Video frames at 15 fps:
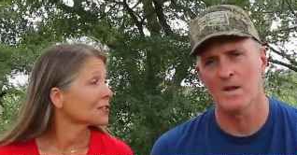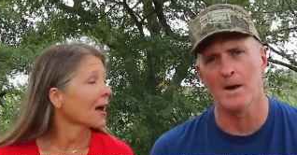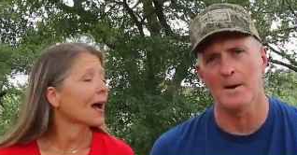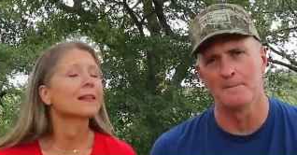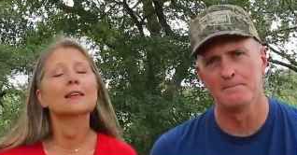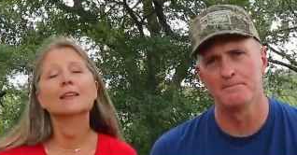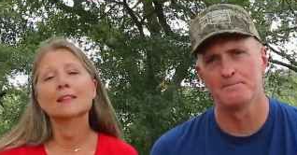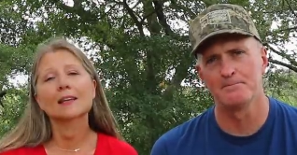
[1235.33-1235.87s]
Speaker 1: Yeah. I
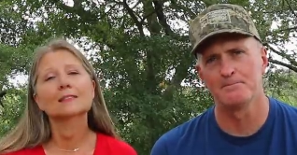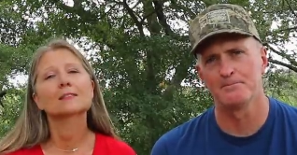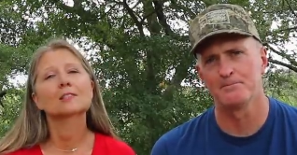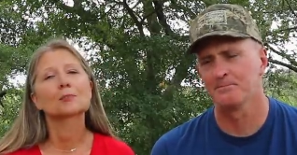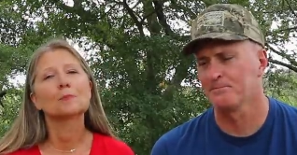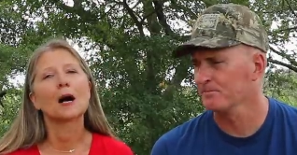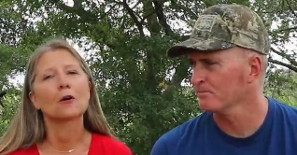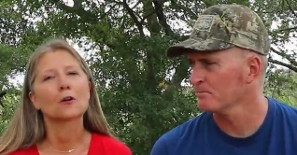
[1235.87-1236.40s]
think that's the
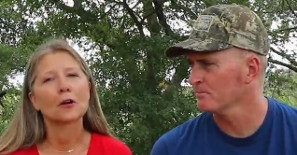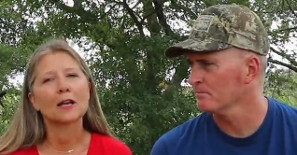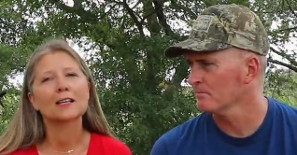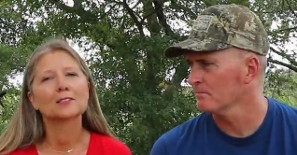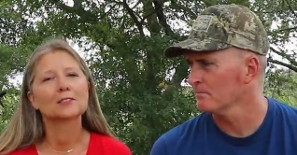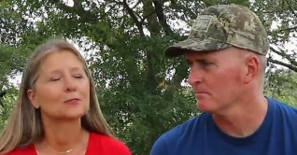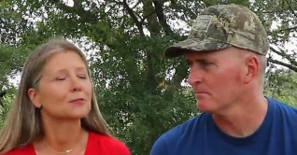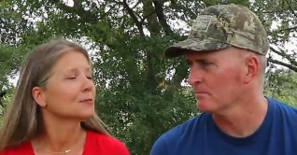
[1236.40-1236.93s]
smile
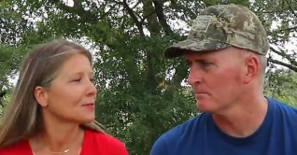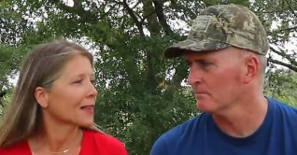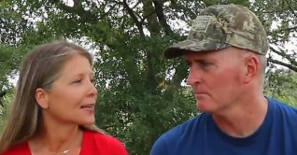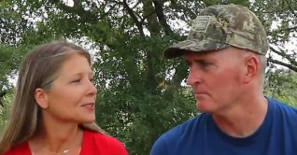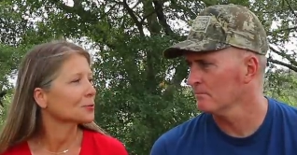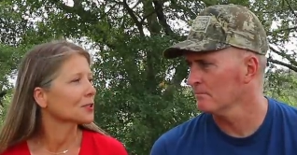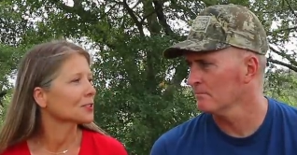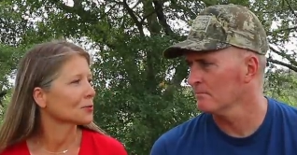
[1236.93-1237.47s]
is
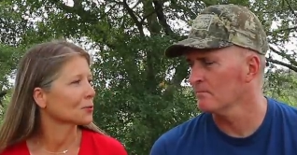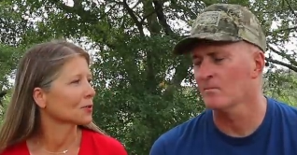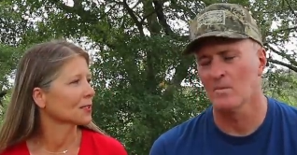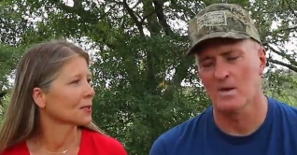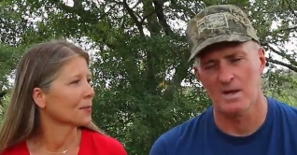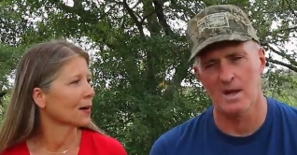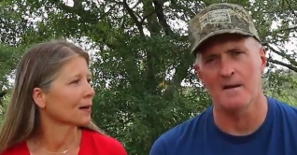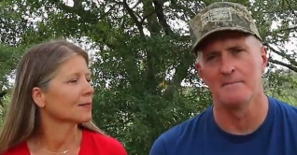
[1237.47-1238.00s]
that's what it's really
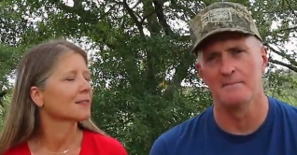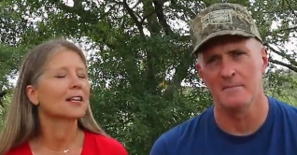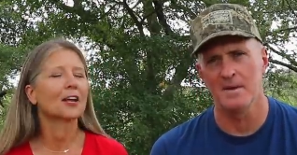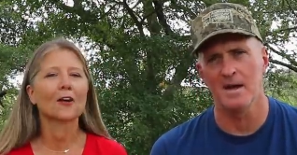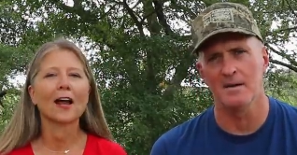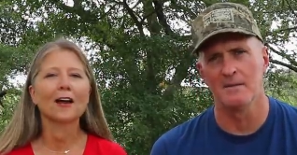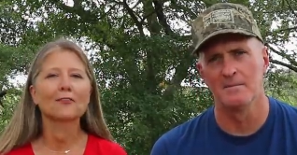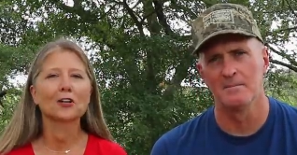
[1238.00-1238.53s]
about. Yeah, They're
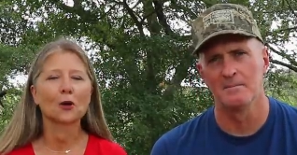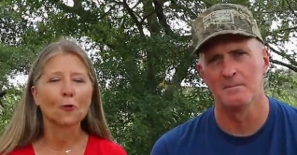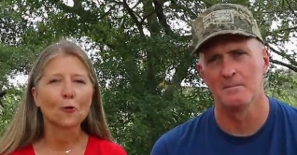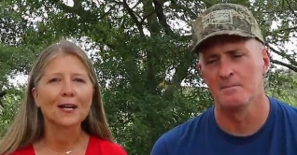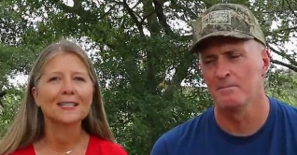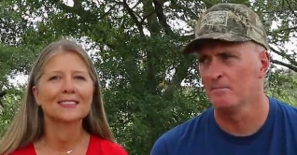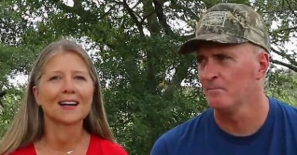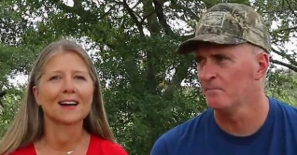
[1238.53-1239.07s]
yeah. having a
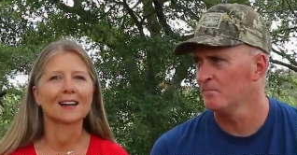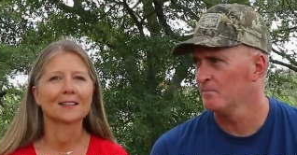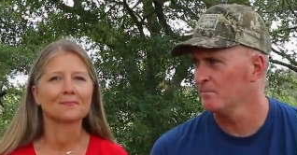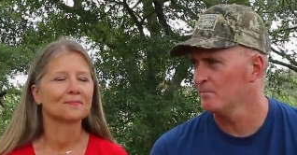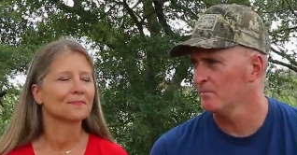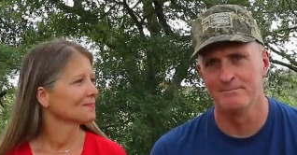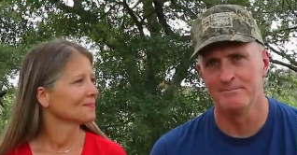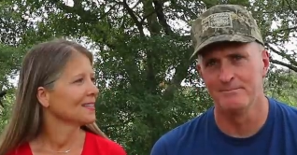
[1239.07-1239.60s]
great time.
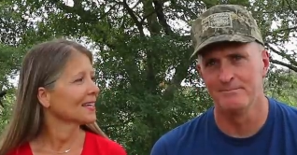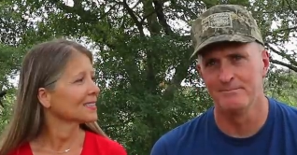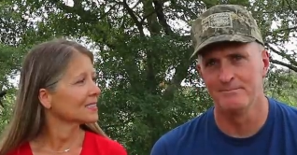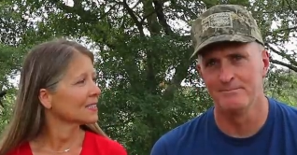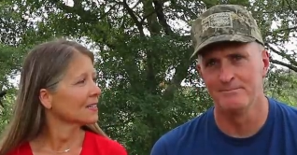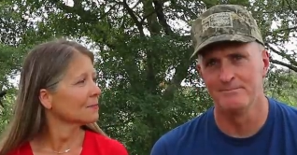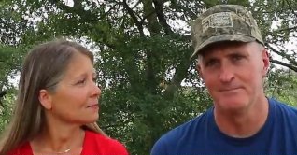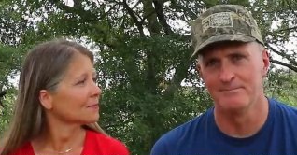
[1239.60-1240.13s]
Next
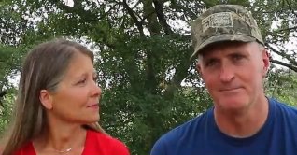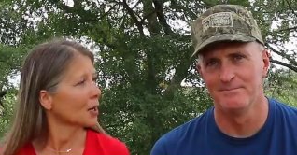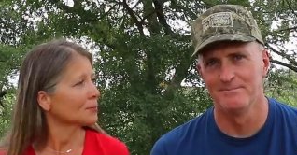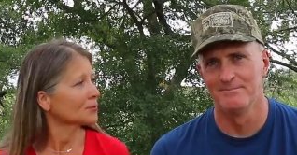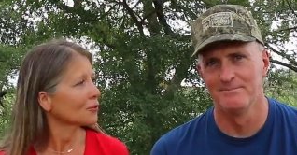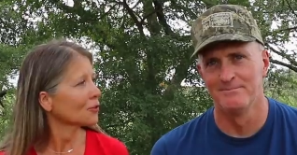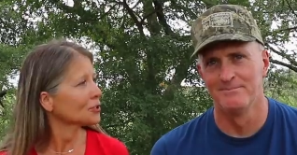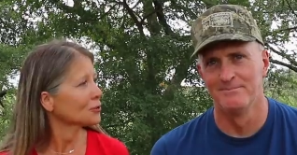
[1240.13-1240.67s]
up,
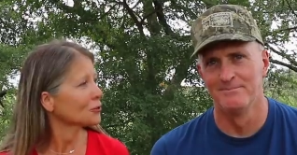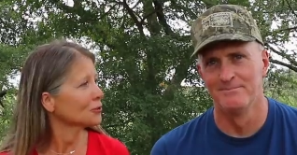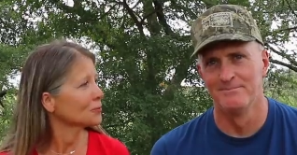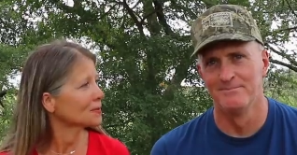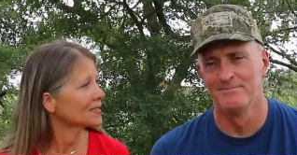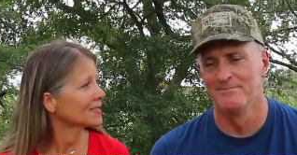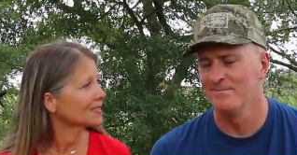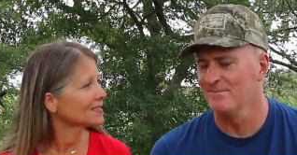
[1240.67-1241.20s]
homes for our
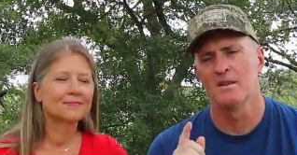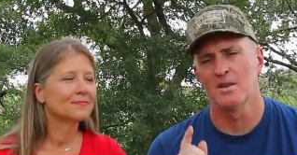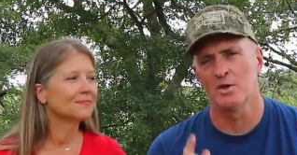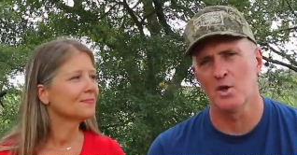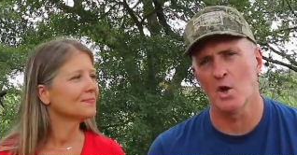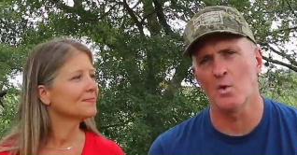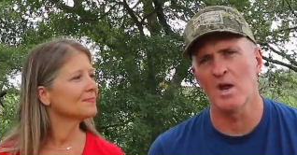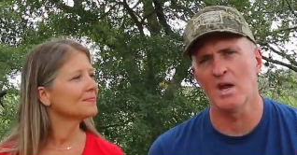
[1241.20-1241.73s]
troops
Speaker 2: the
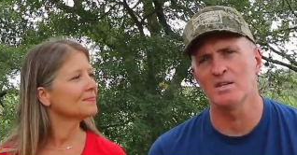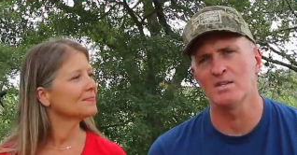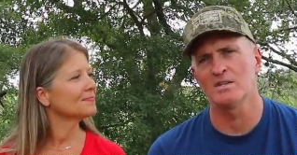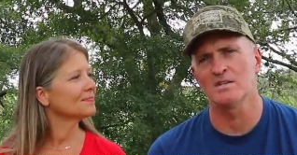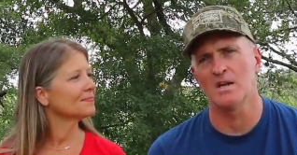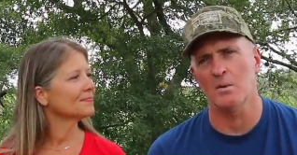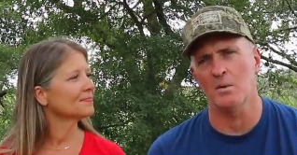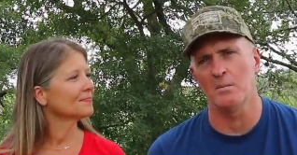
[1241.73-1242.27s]
donations
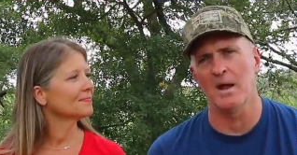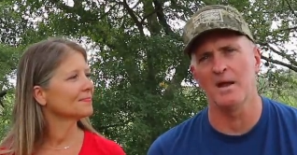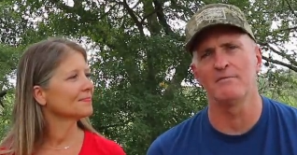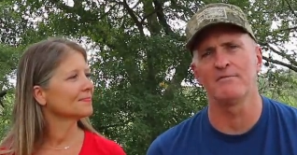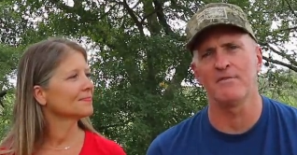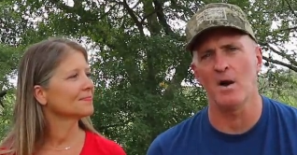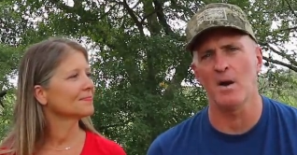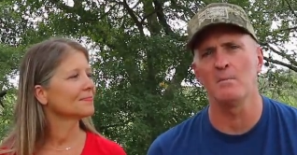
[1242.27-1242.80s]
that were made
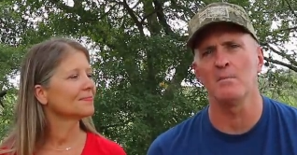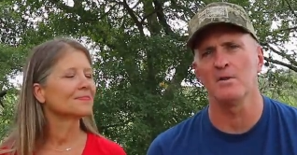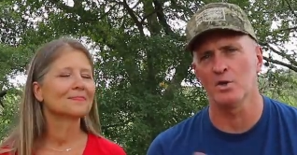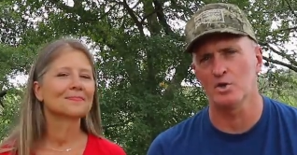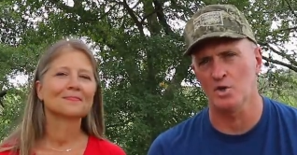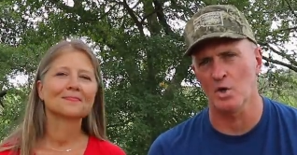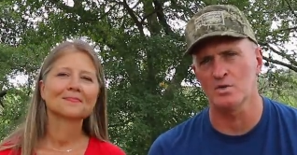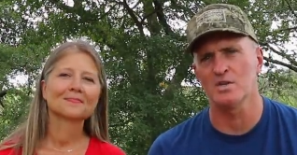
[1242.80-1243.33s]
from the
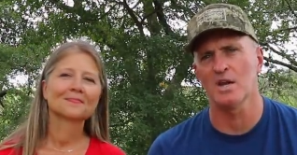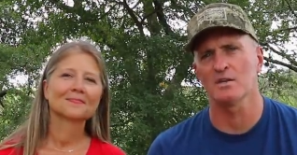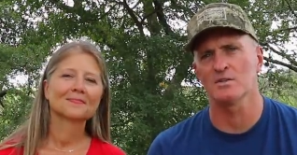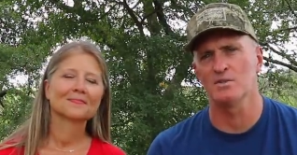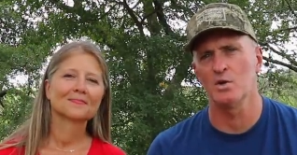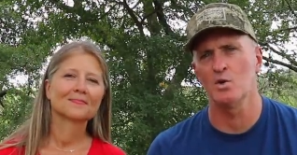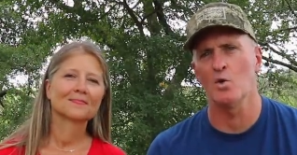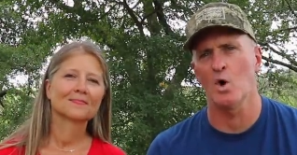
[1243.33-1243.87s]
short sales
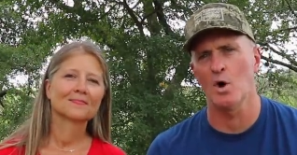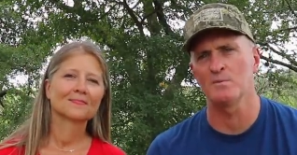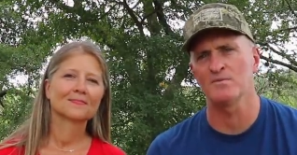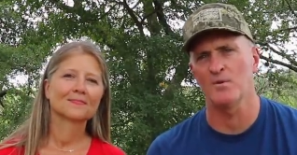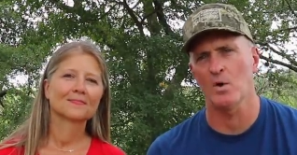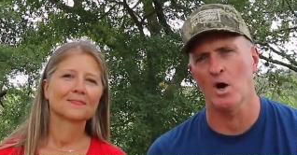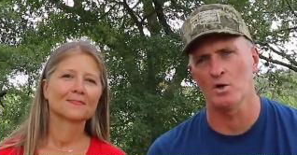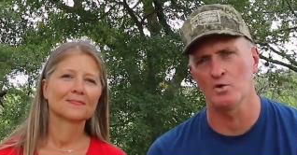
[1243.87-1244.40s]
to Homes
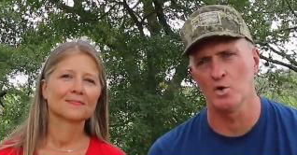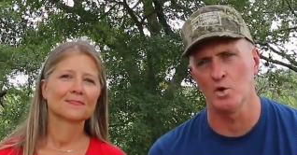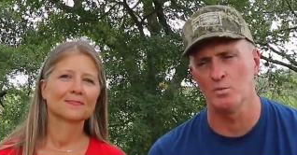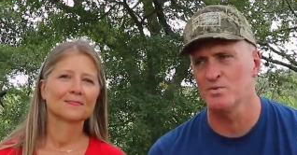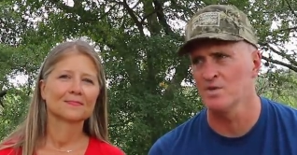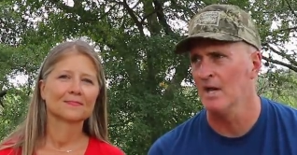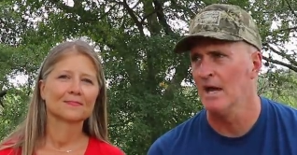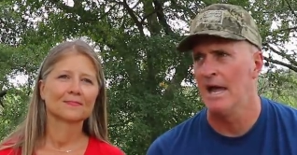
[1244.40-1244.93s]
for Our
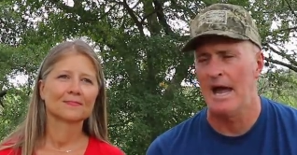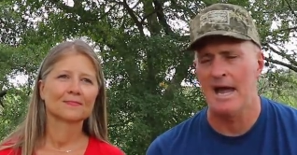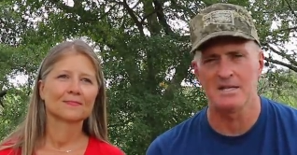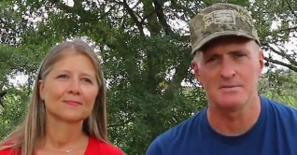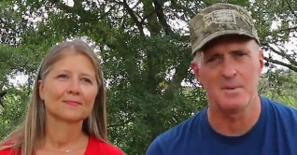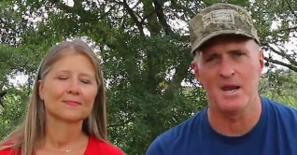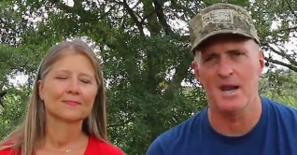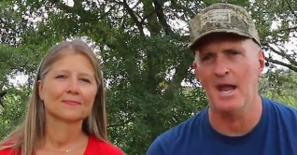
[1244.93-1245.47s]
Troops has
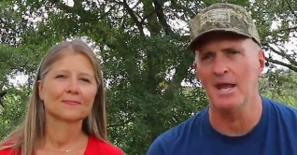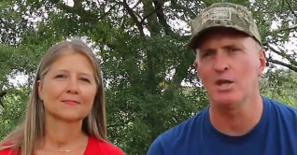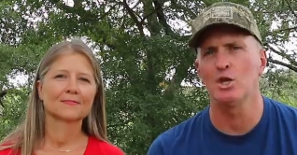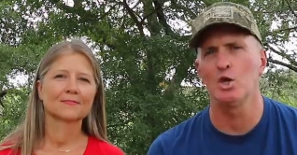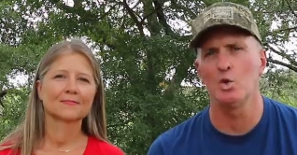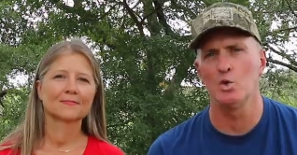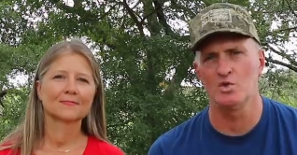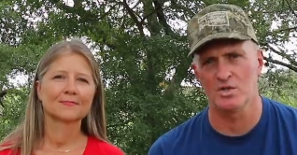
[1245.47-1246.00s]
been a
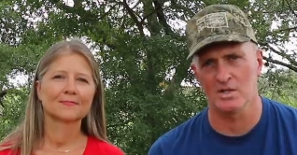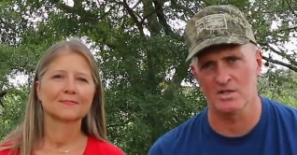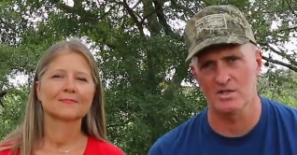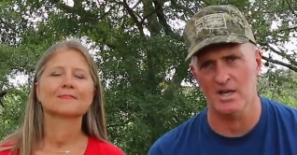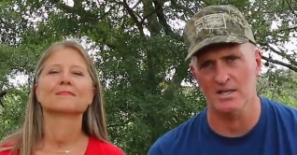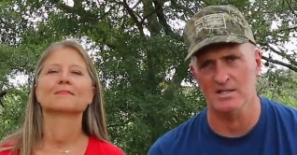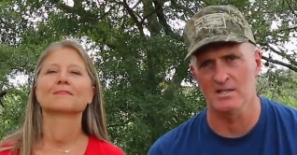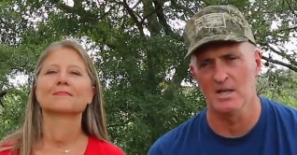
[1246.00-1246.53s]
huge
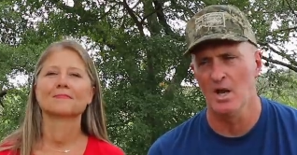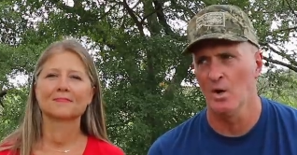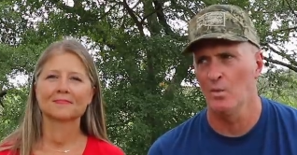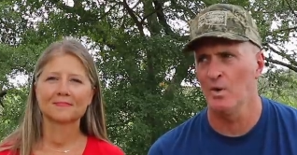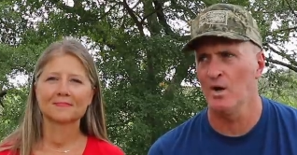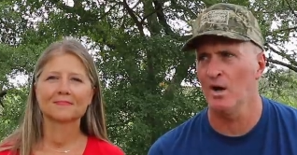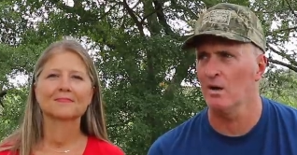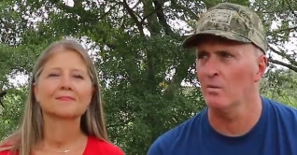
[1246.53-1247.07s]
success.
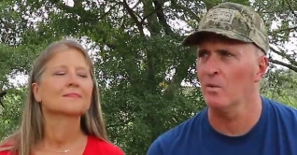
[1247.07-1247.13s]
We are